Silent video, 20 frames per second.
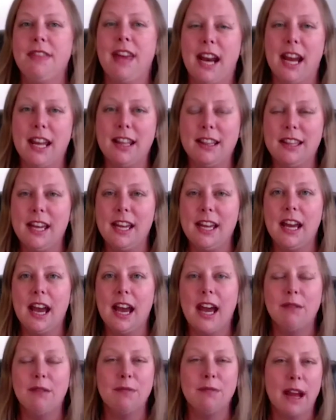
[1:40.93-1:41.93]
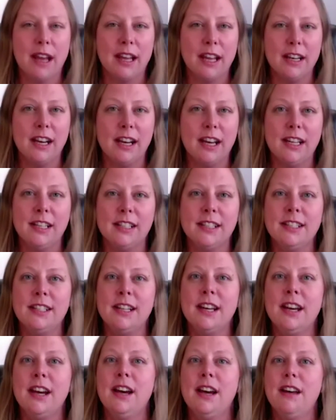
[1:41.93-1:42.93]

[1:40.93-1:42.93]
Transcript: that I think I recognized